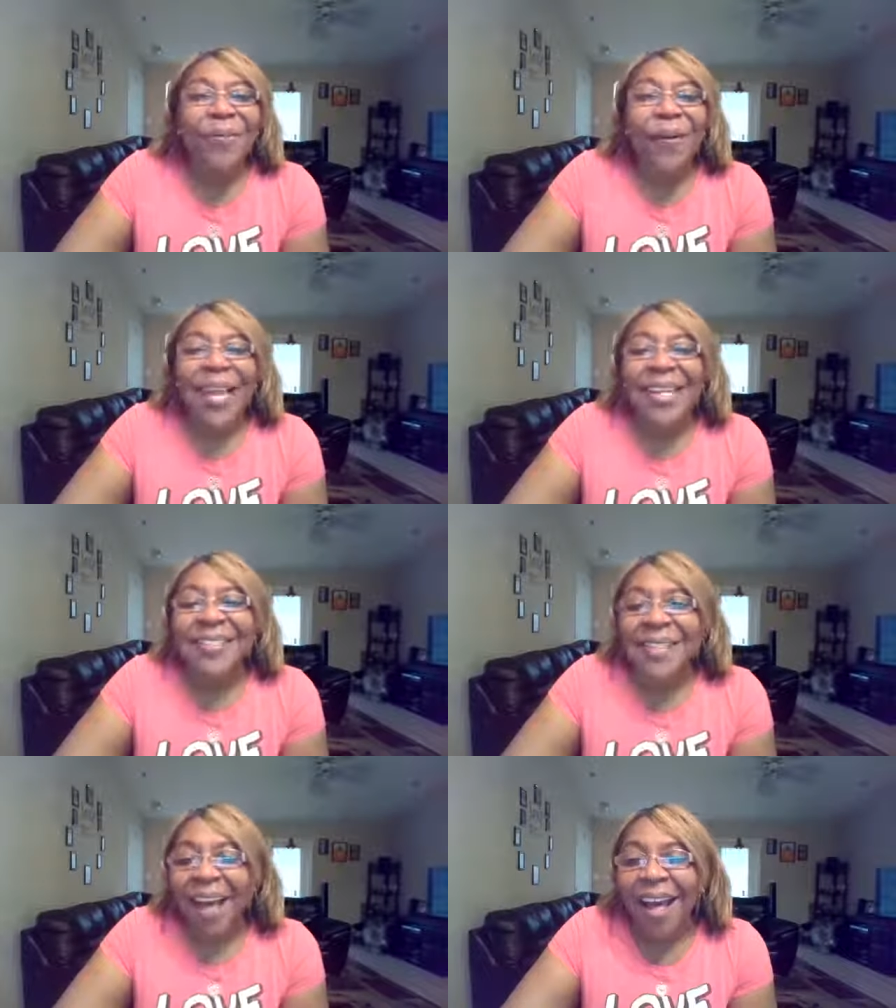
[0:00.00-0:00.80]

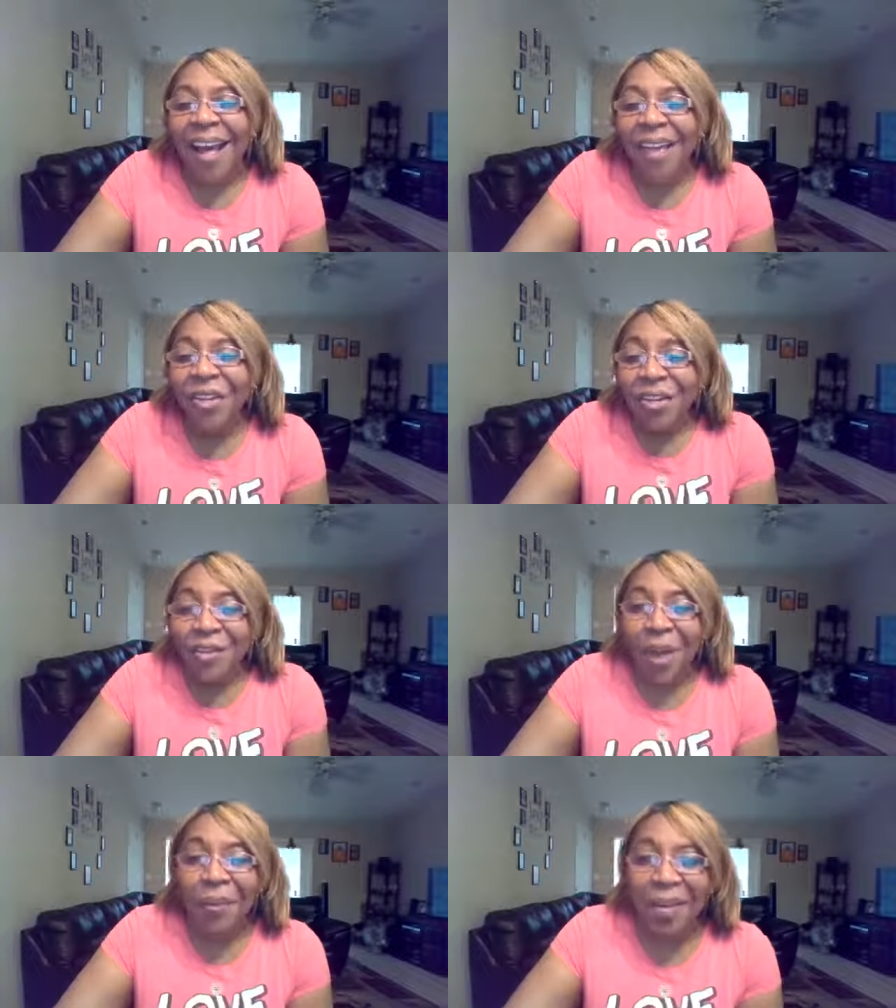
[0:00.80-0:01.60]
Praise God.
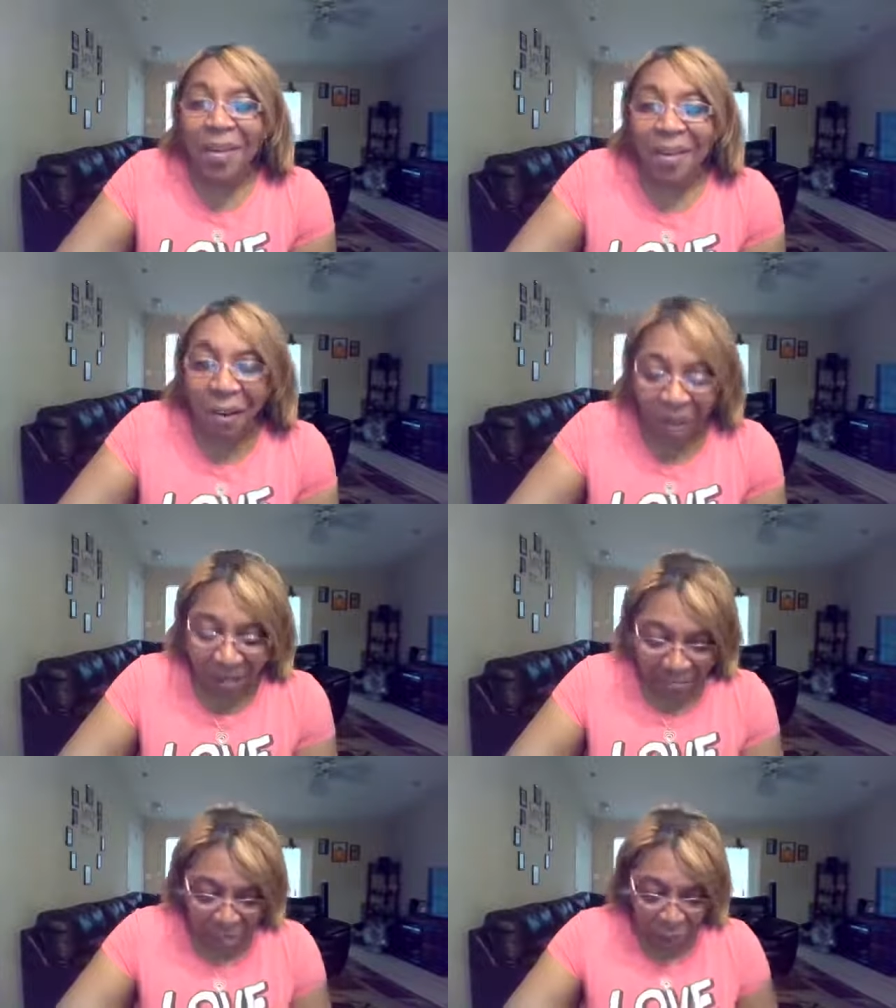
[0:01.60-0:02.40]
So I'm going to go
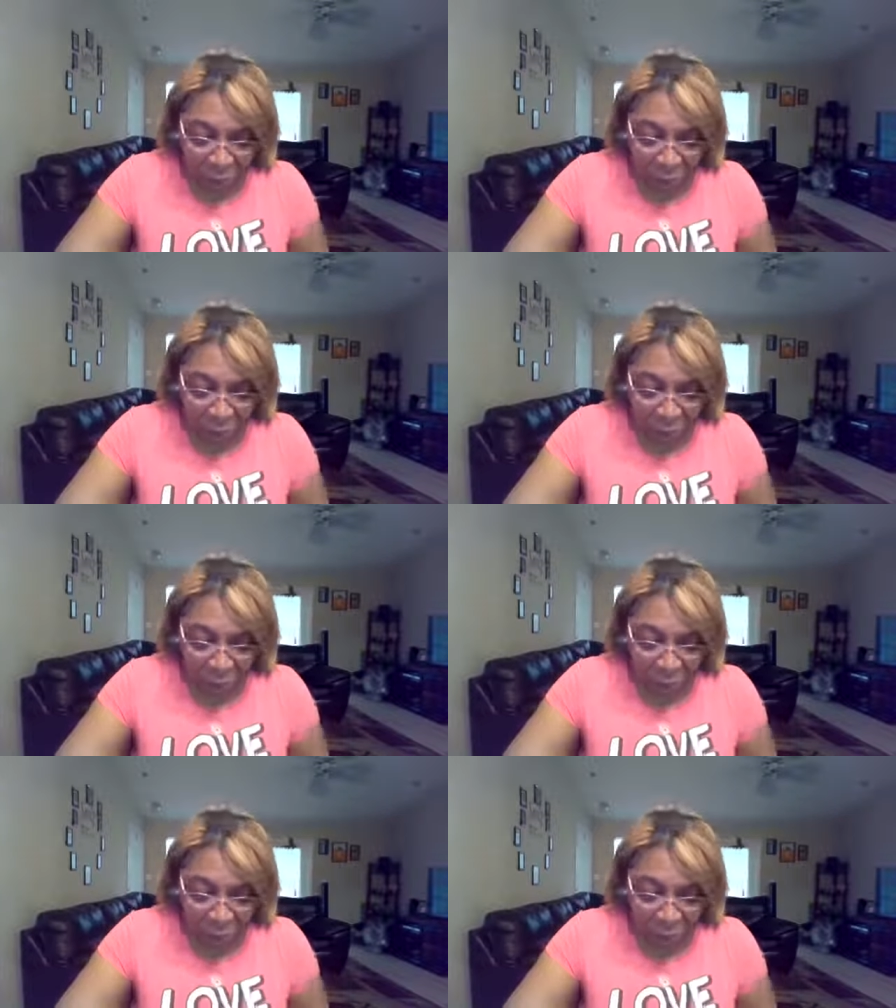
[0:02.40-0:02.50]
ahead and